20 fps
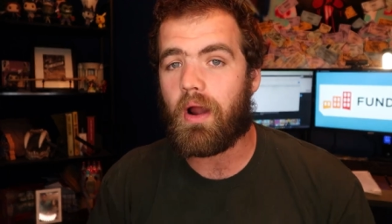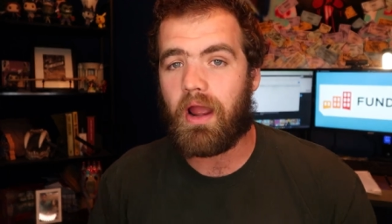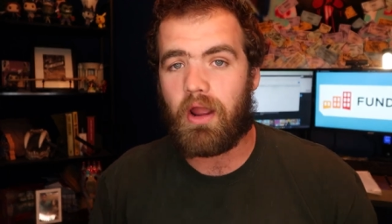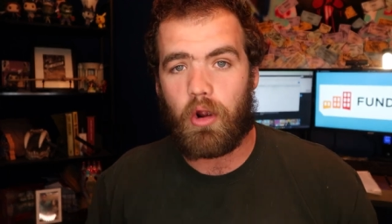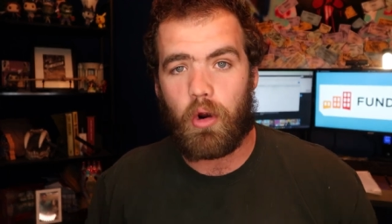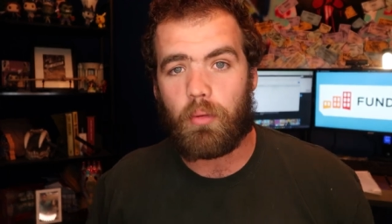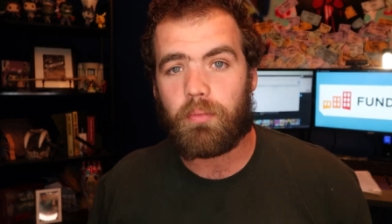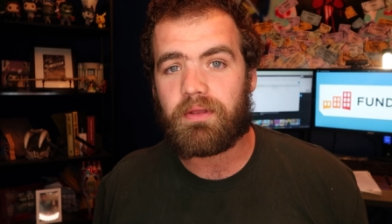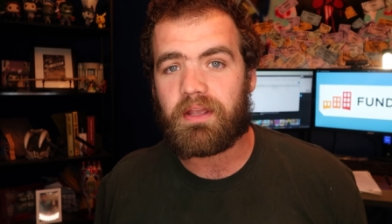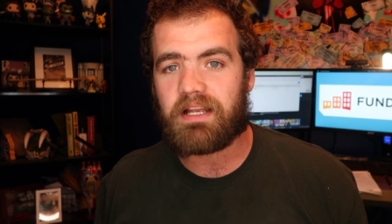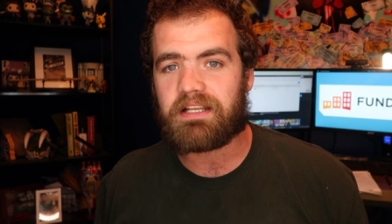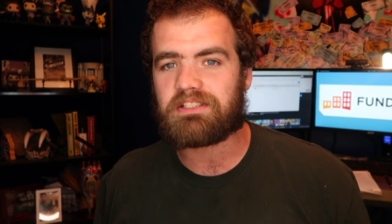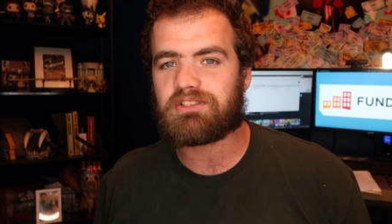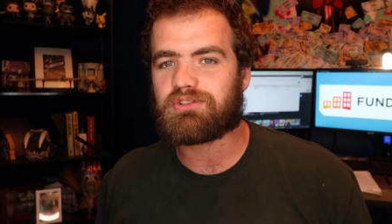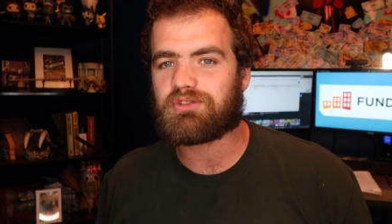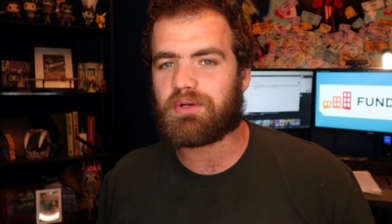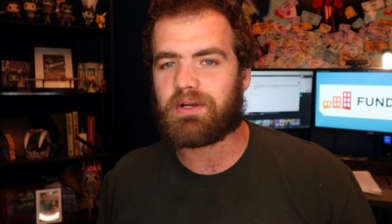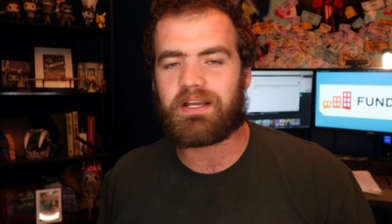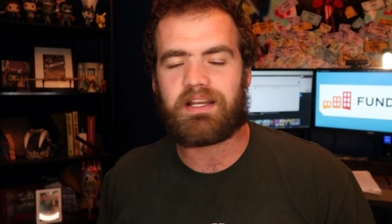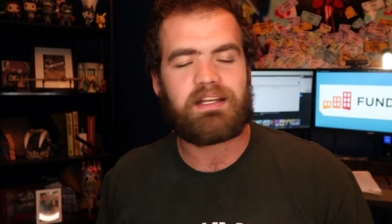I hope you guys
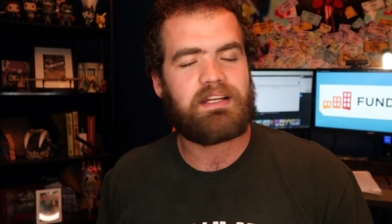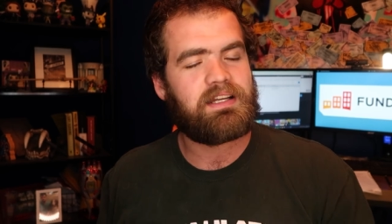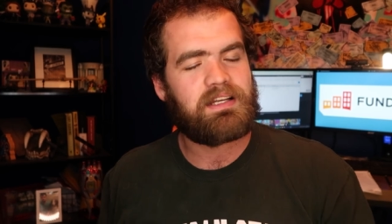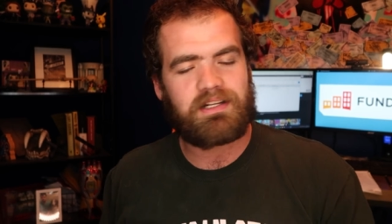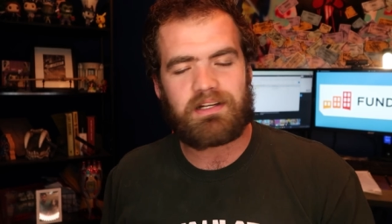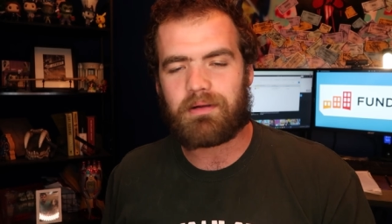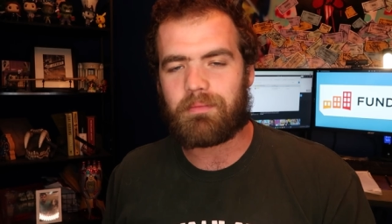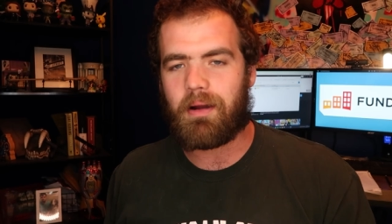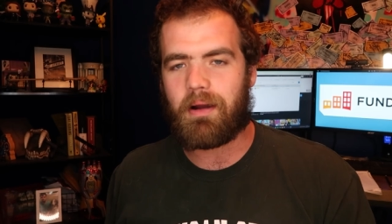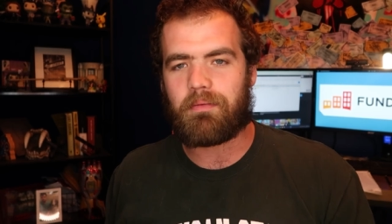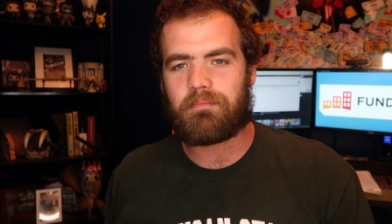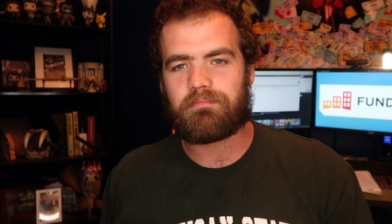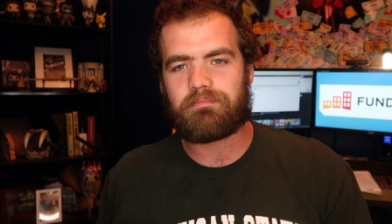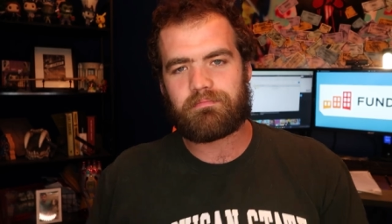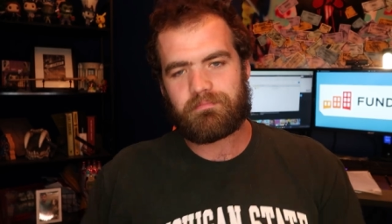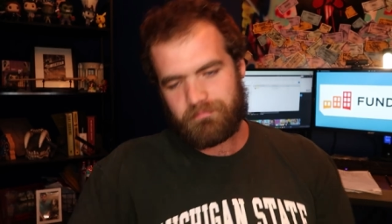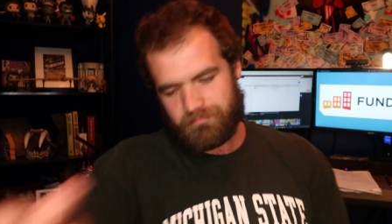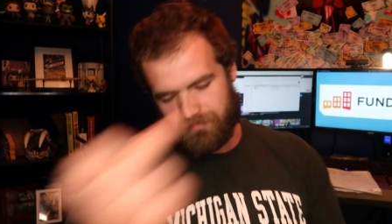enjoy it. Come on.